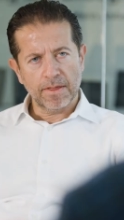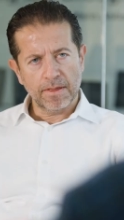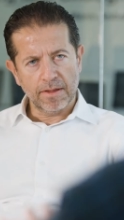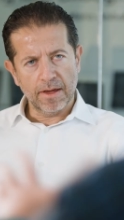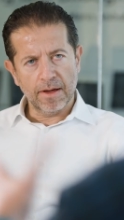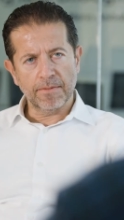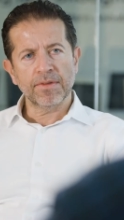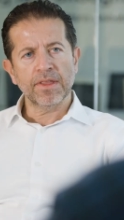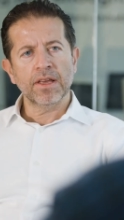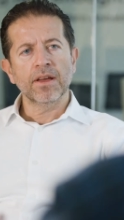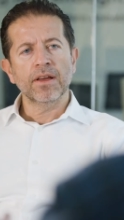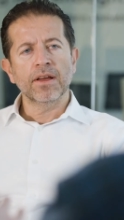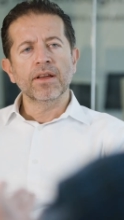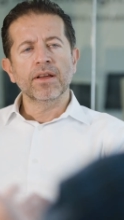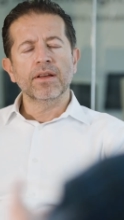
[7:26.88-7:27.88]
I mean, I have to
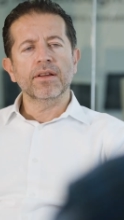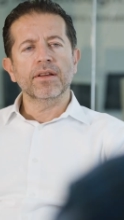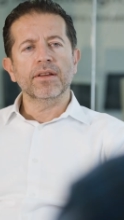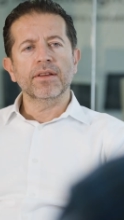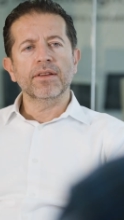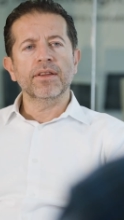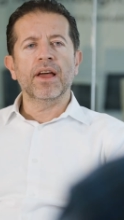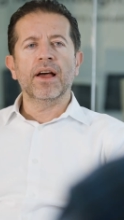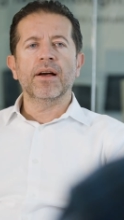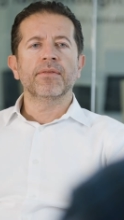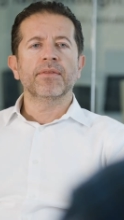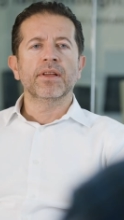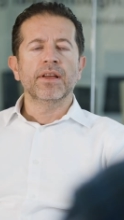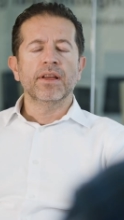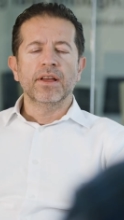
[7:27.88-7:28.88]
imagine that's a big yeah.
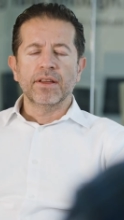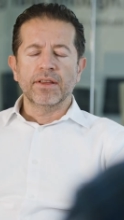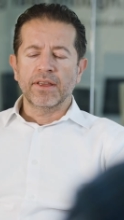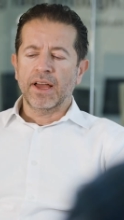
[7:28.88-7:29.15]
conversation.